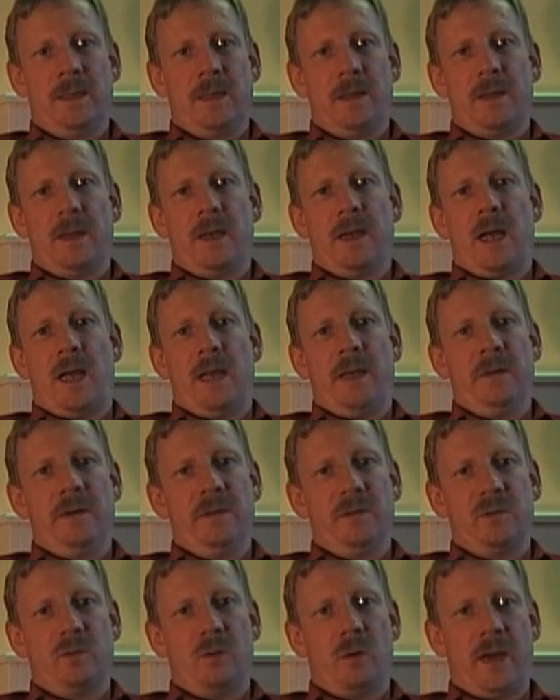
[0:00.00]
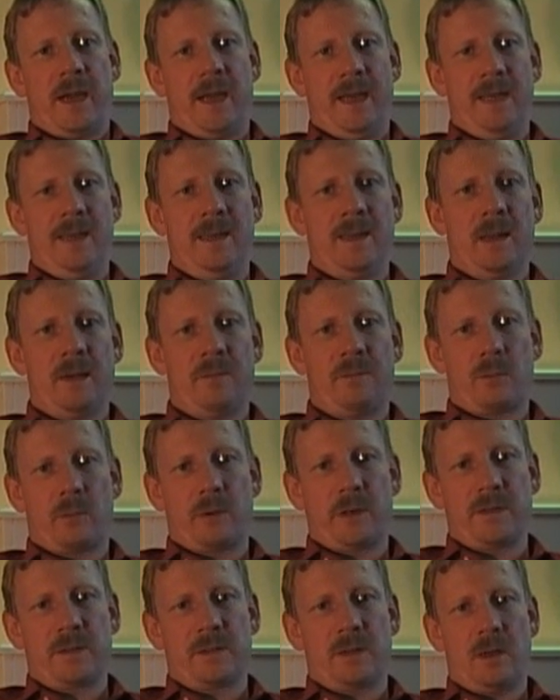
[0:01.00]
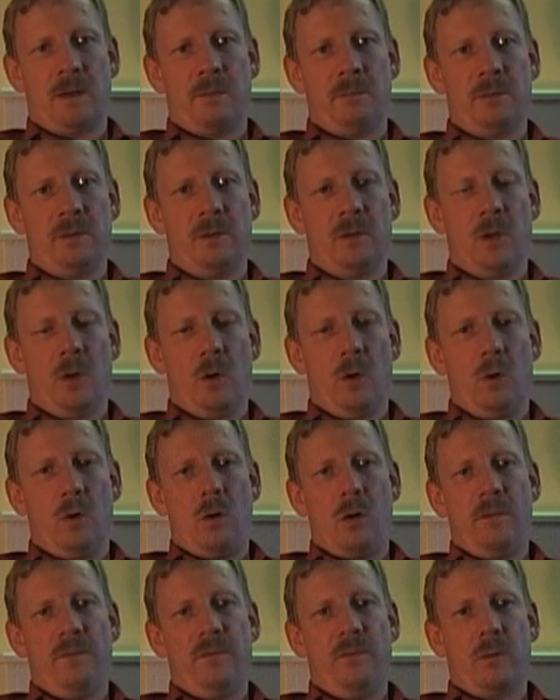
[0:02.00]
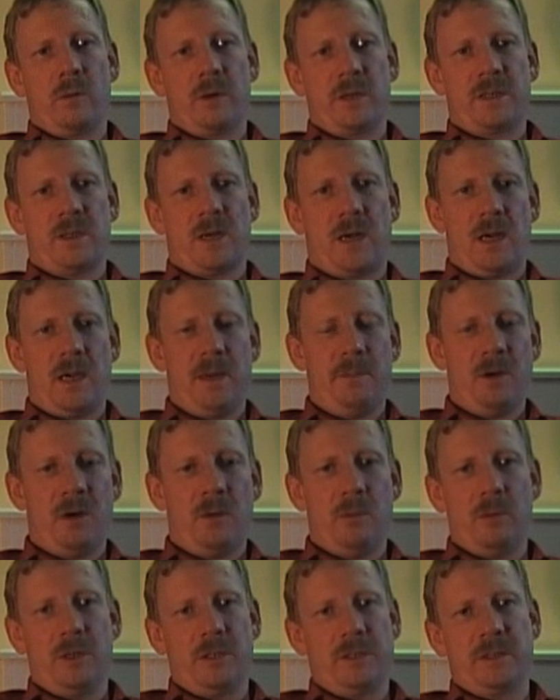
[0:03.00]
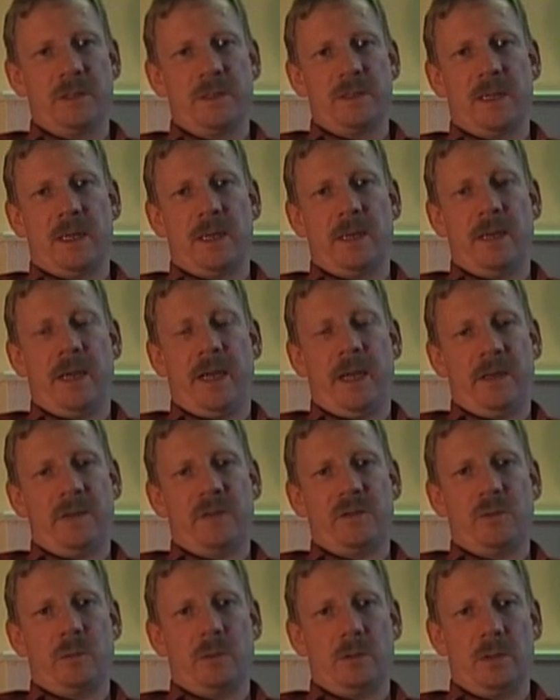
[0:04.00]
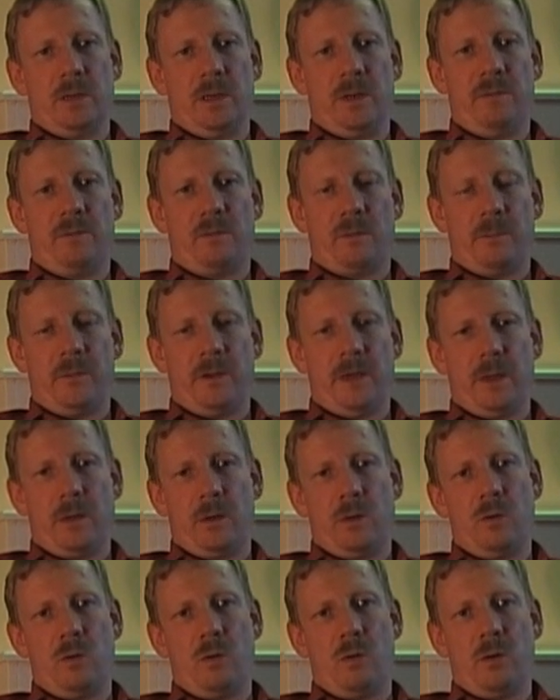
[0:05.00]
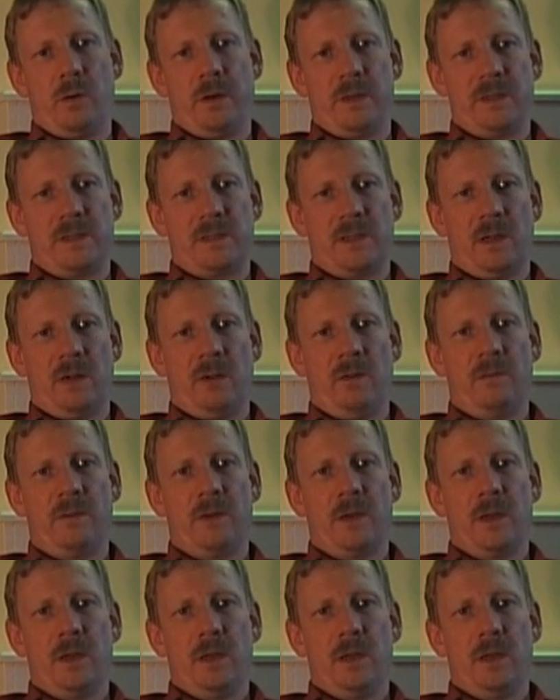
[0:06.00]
then _handler for example, or for a timer which is then externally from the core itself,